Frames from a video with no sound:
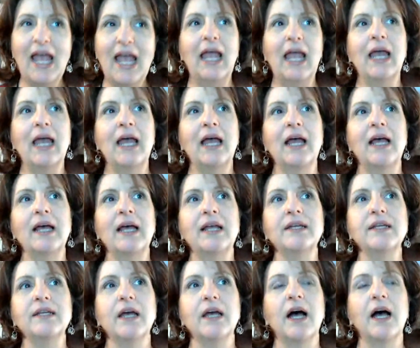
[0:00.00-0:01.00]

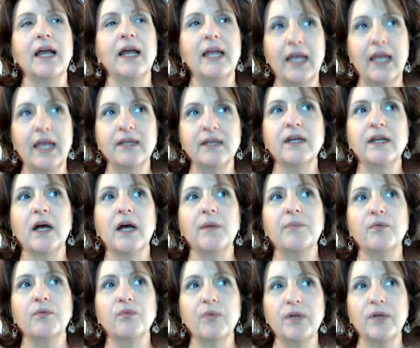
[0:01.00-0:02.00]
And I ended up
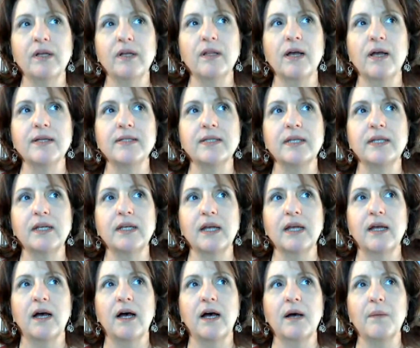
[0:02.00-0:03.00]
realizing
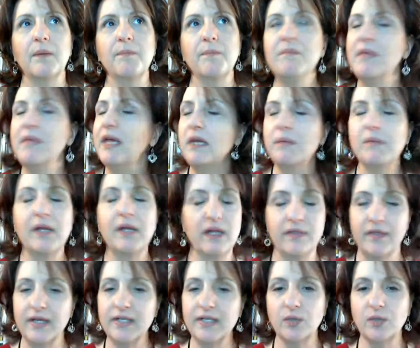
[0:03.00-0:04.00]
many, many
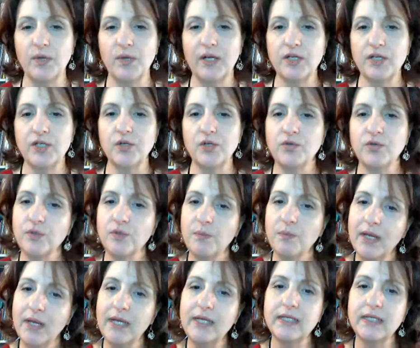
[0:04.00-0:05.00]
things that we could do to
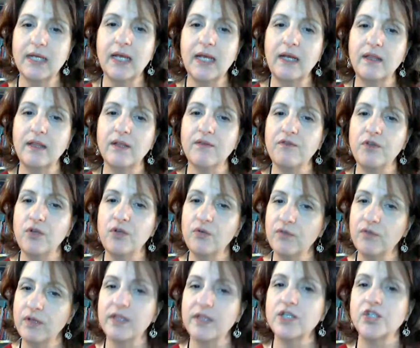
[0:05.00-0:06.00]
maintain the view
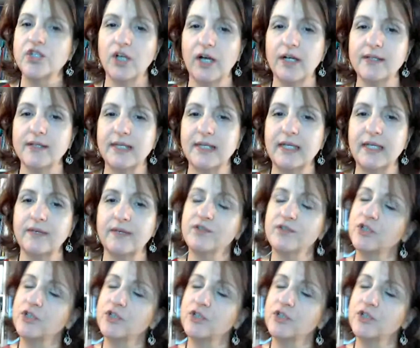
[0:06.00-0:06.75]
that this child's a gift.